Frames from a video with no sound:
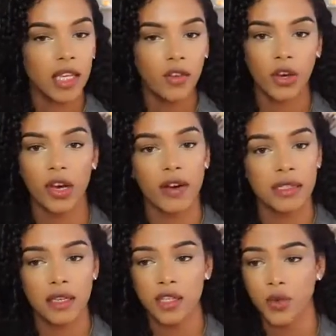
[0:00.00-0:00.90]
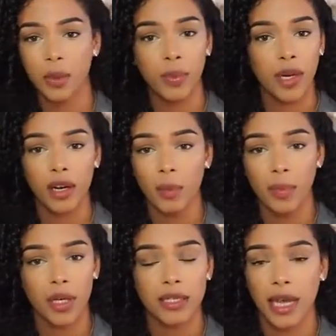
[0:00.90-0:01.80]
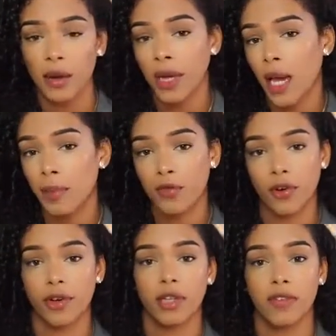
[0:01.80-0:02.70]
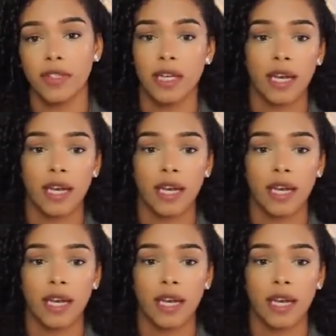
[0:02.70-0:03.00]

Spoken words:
Leave your hair as is. You can put it up, put it down. I prefer to leave it